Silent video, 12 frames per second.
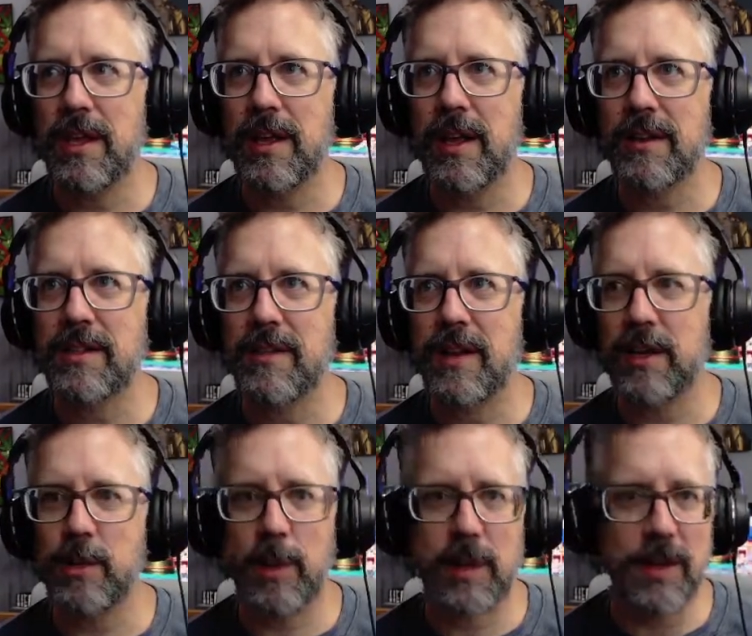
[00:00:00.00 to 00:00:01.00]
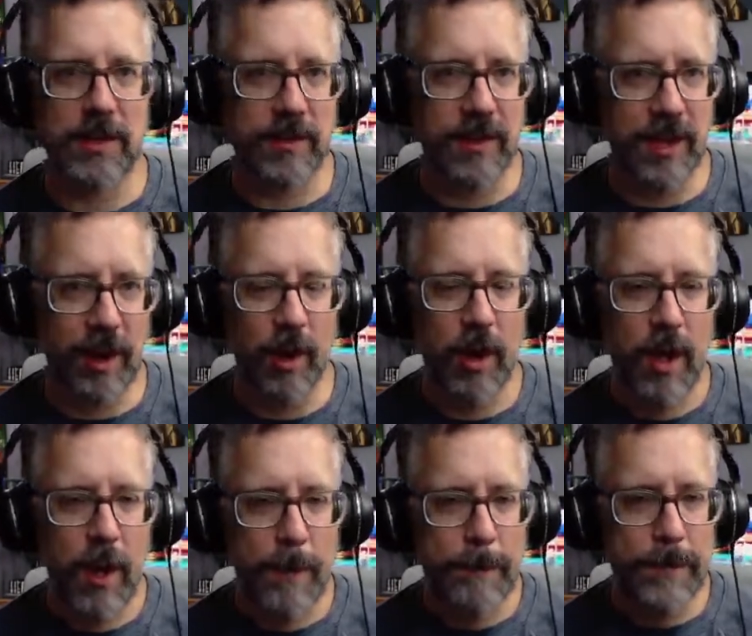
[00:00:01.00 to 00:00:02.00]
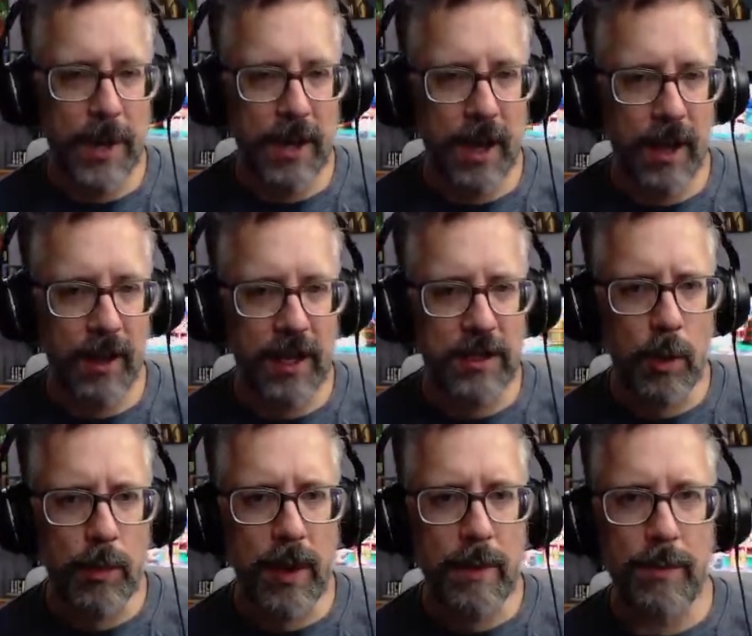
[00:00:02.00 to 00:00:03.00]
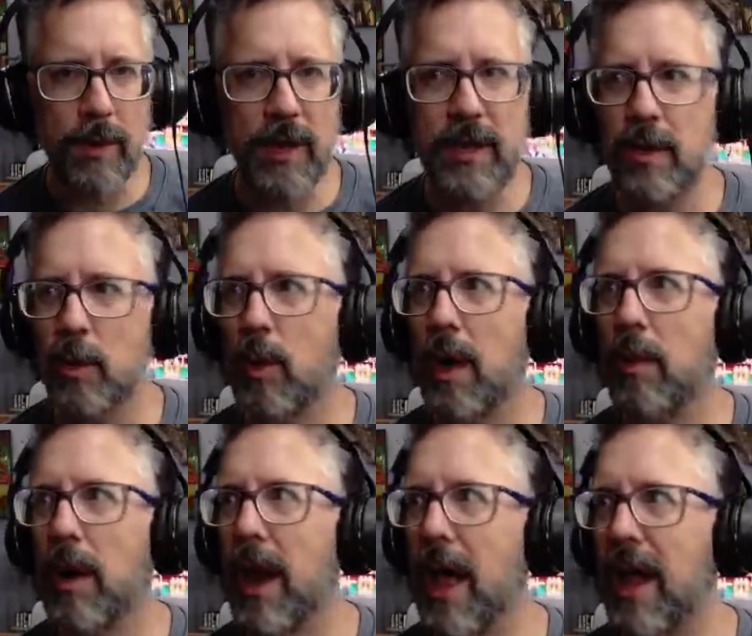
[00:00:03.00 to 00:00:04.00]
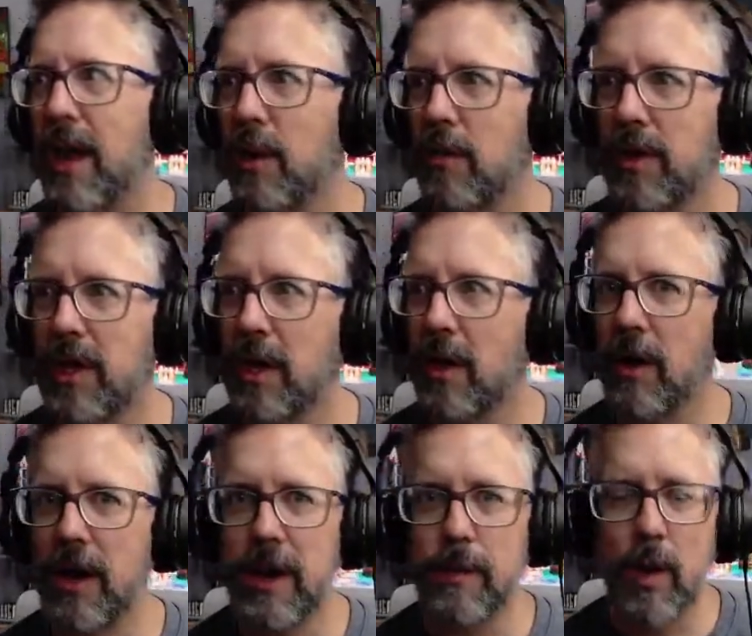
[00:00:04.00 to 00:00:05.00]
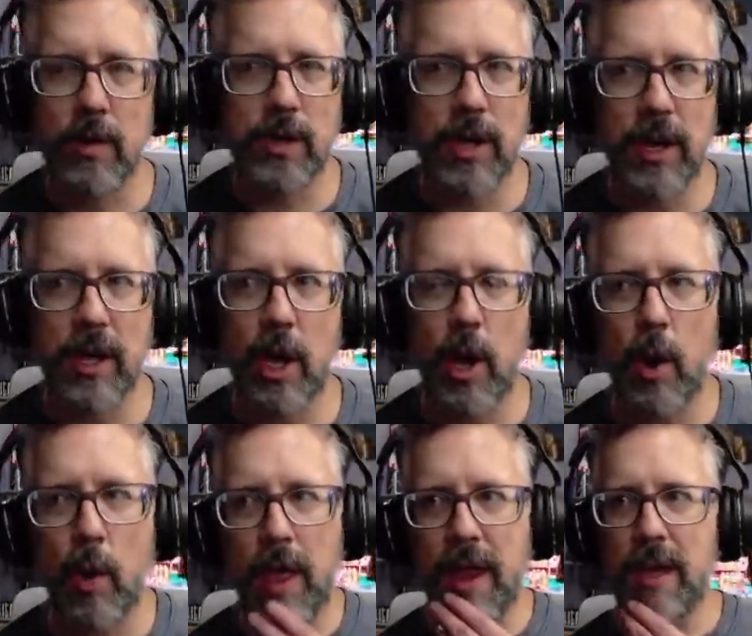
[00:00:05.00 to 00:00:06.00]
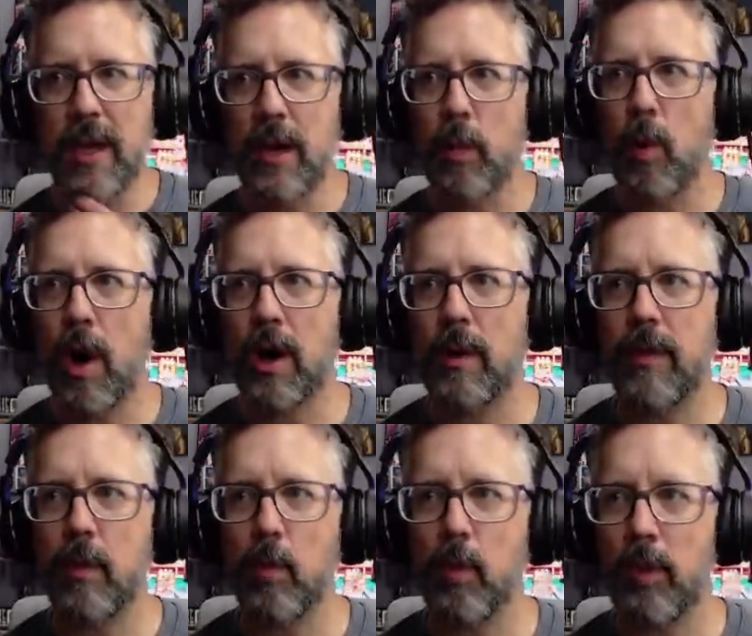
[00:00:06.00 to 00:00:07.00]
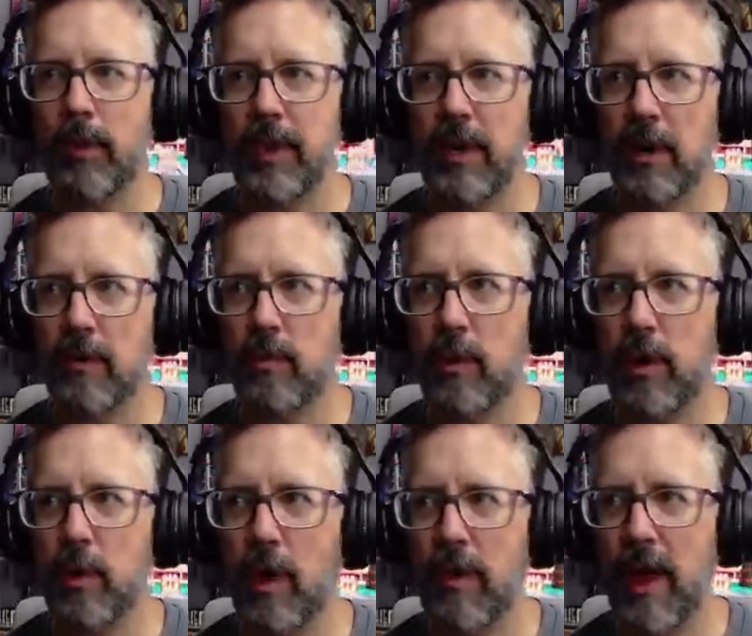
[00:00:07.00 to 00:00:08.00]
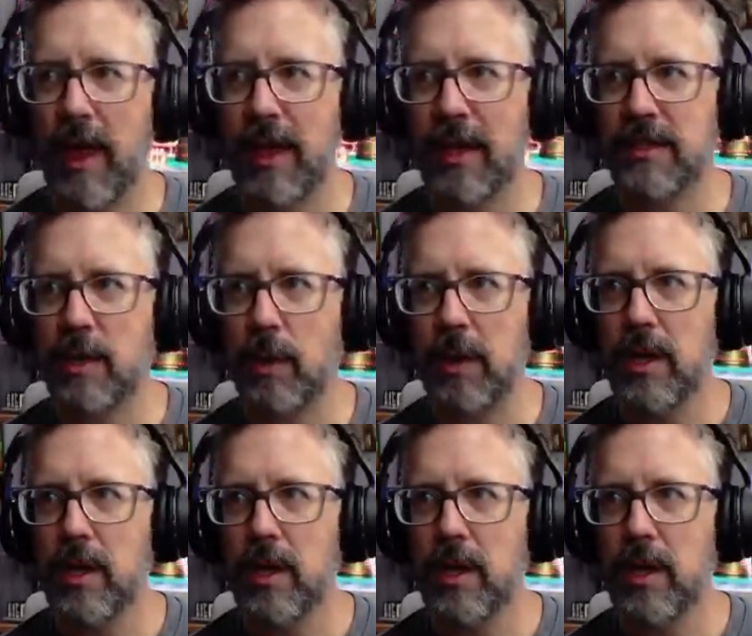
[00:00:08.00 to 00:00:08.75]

I'll see if I can tweak things over here. But let's open up Blender while we're at it over here. And I'm also going to go and walk around the world here for you while that gets going.